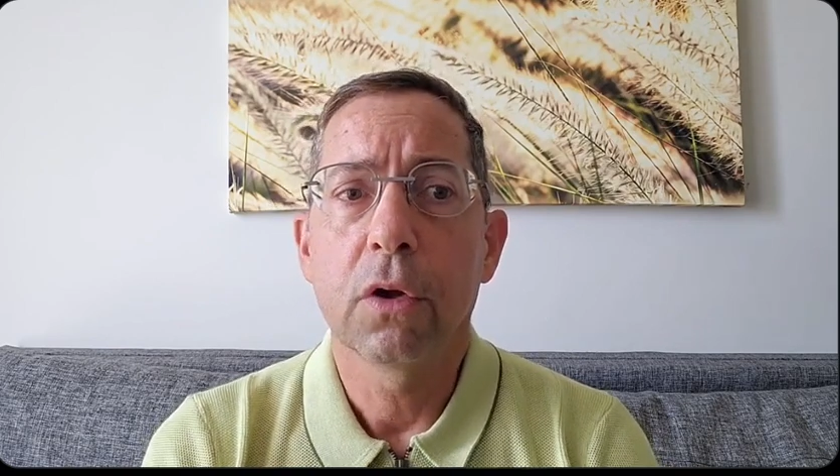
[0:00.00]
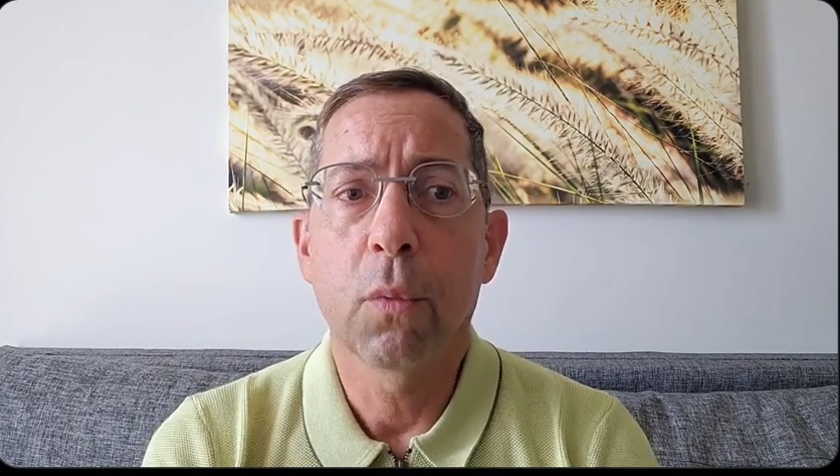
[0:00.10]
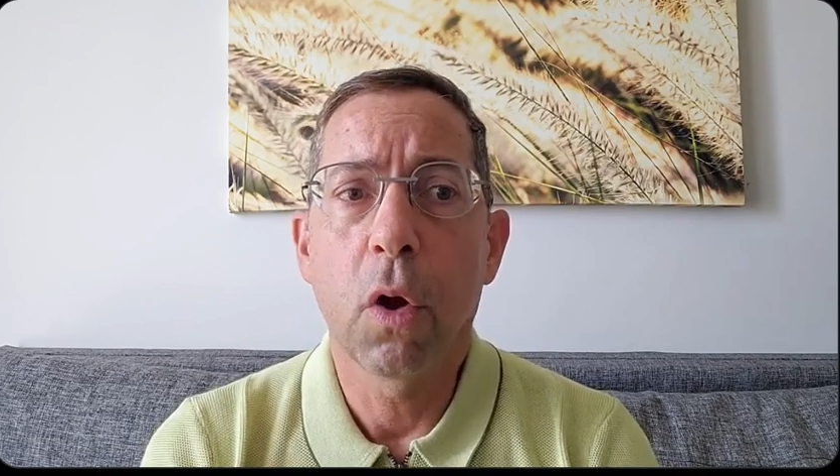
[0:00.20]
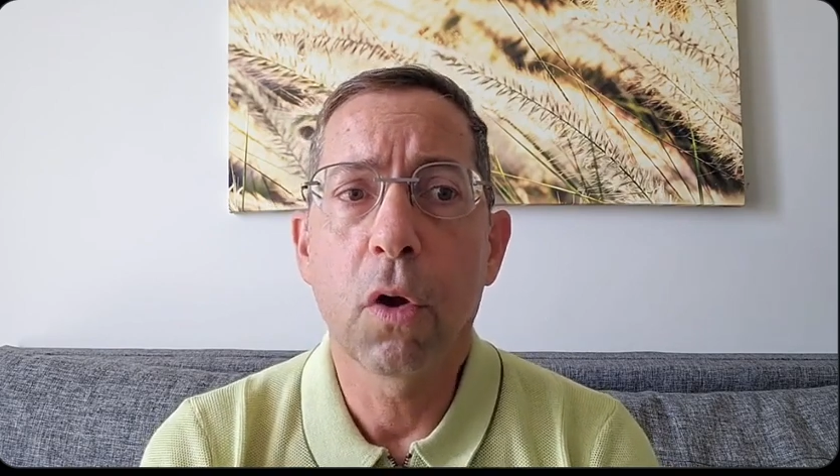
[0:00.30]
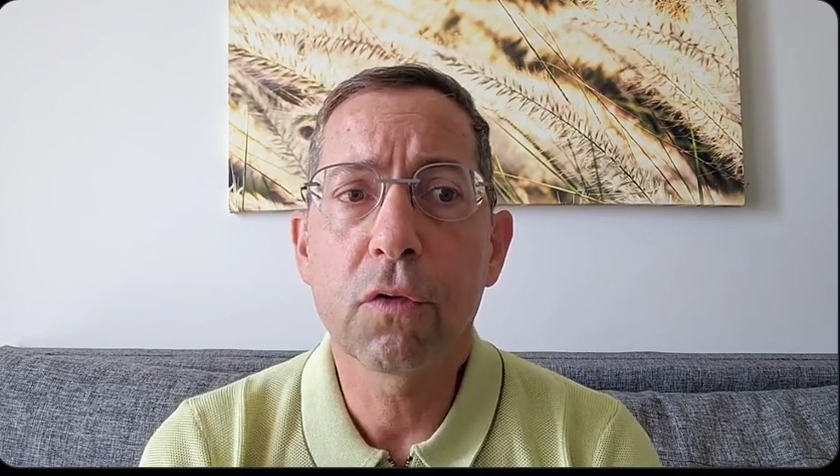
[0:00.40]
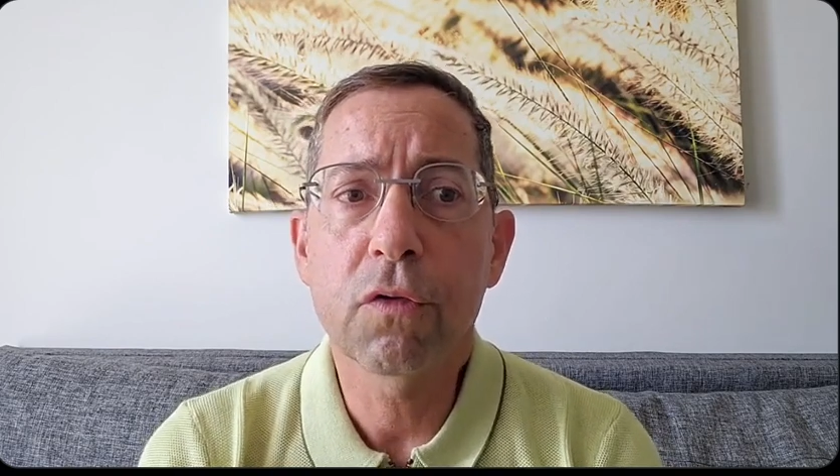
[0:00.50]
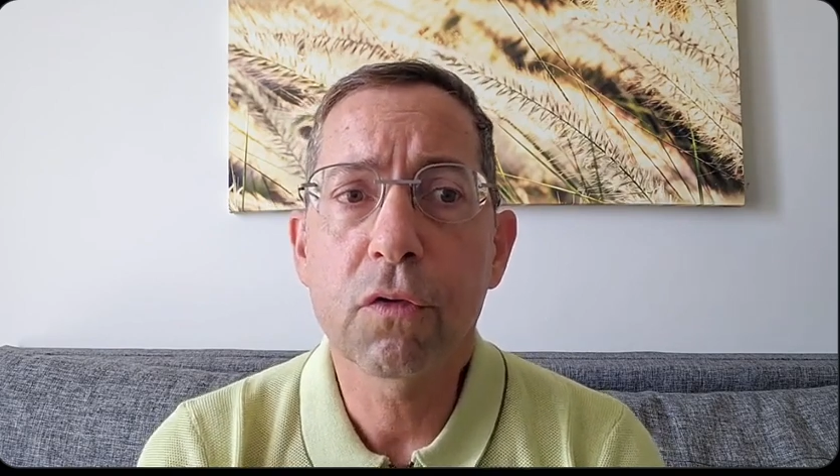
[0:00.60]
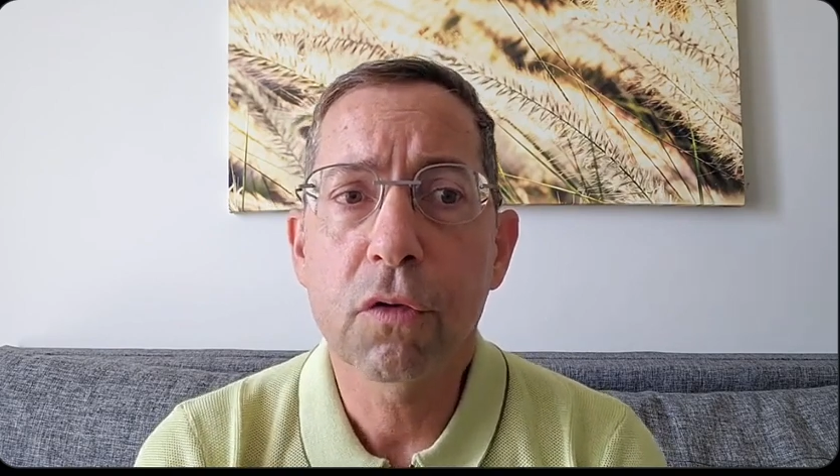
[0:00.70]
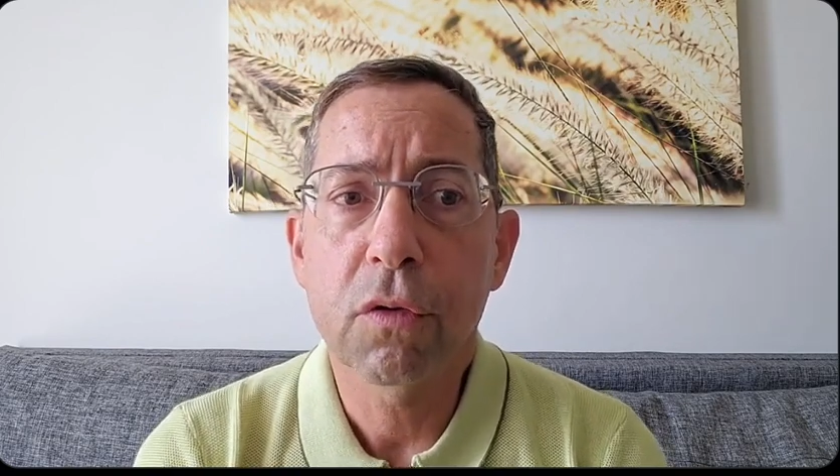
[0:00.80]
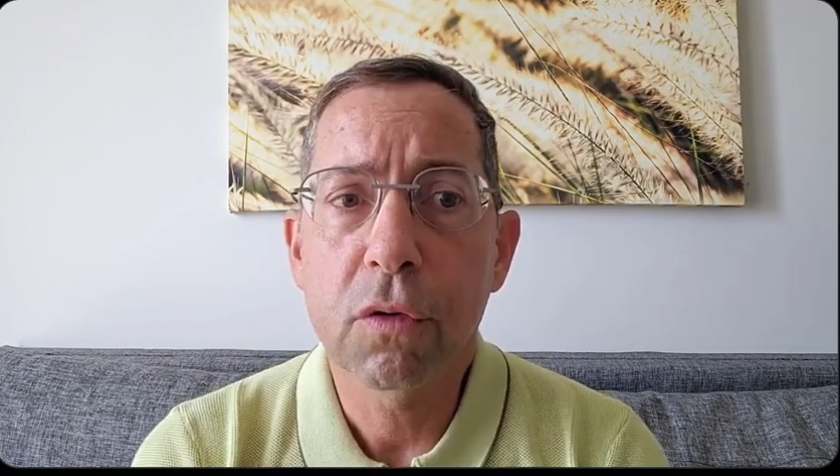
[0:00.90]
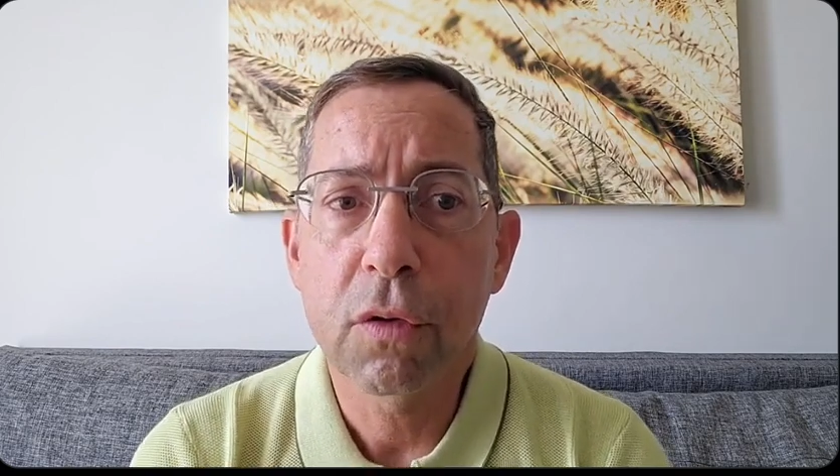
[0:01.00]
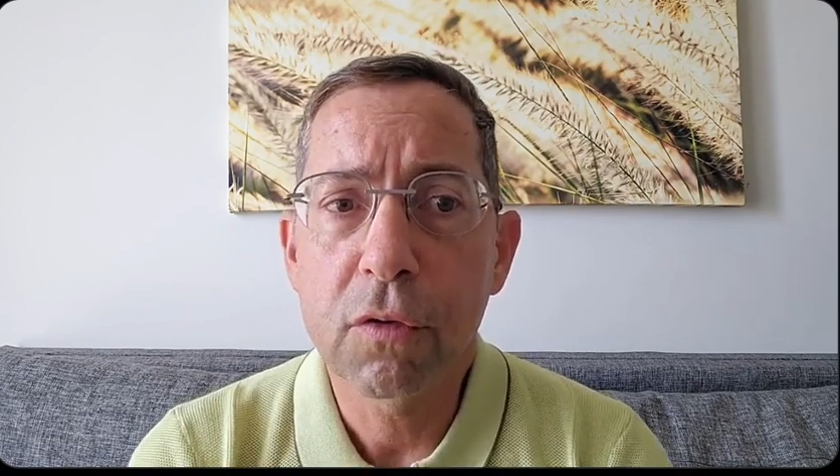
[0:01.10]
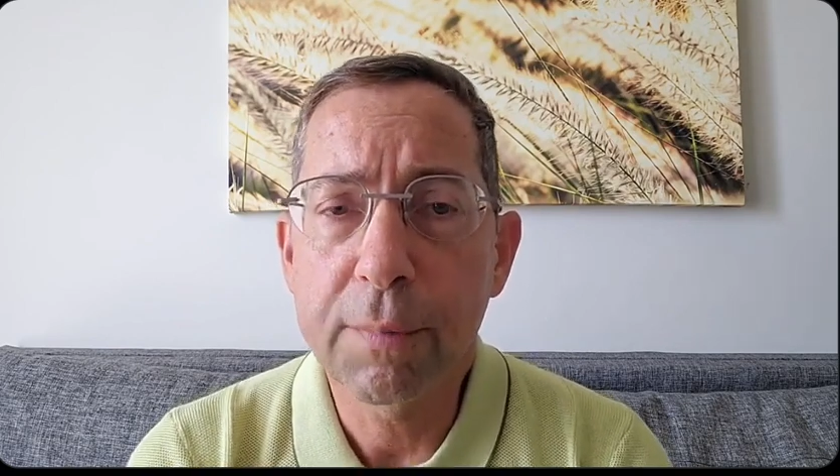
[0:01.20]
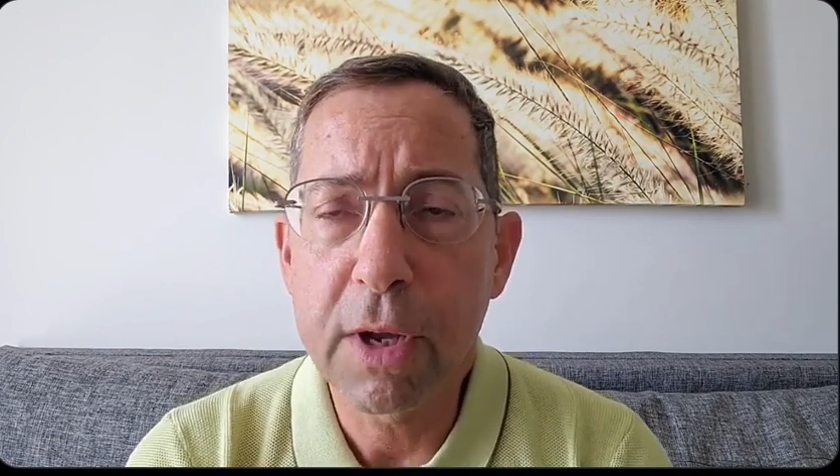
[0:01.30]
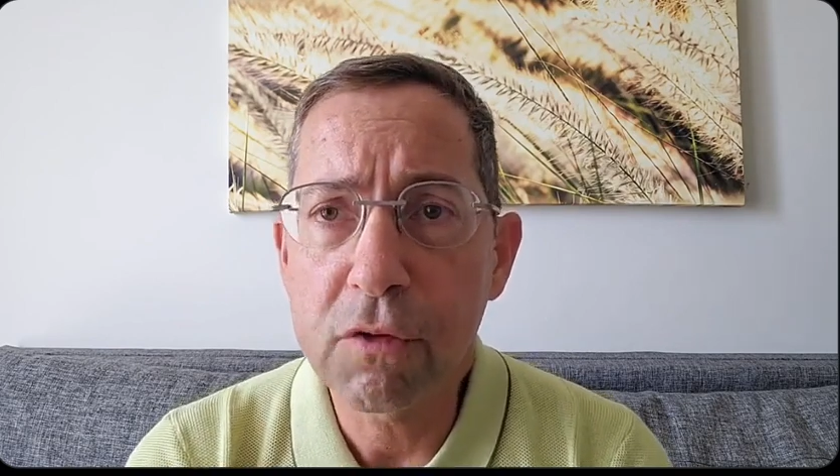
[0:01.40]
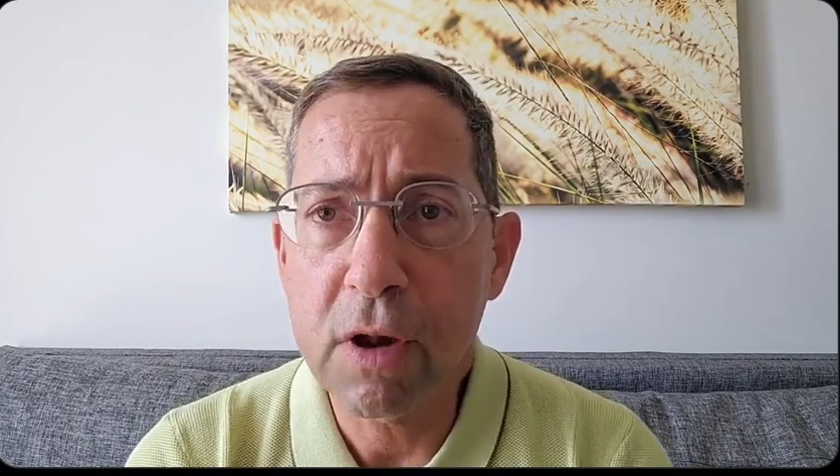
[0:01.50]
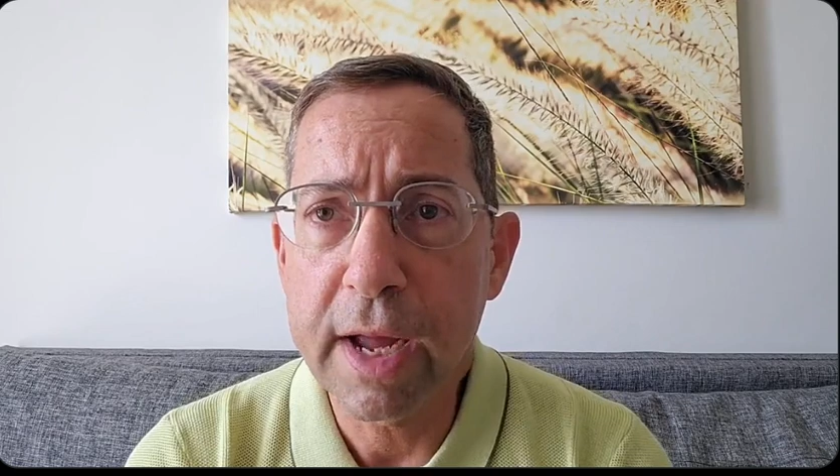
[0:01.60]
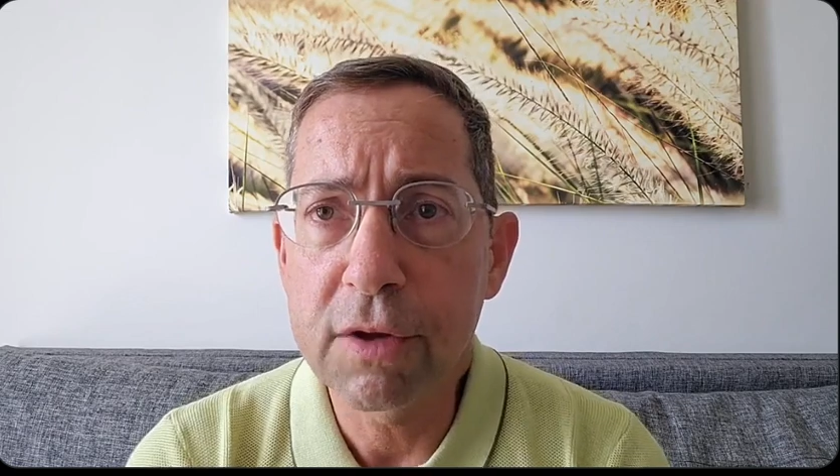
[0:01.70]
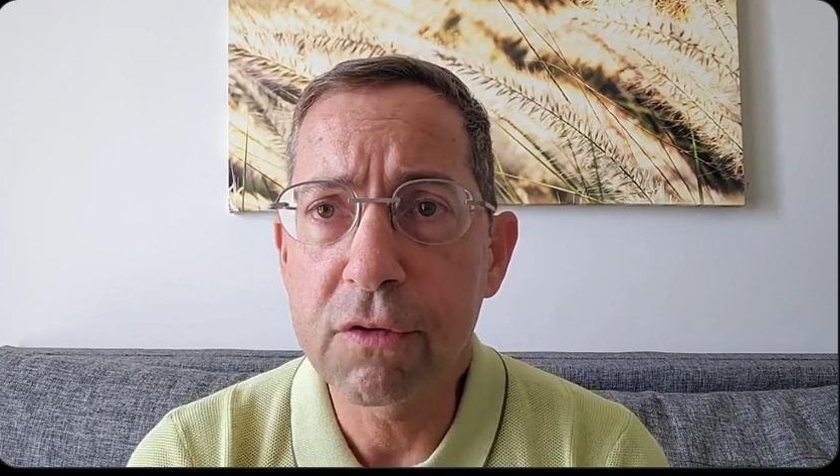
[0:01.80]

It was Special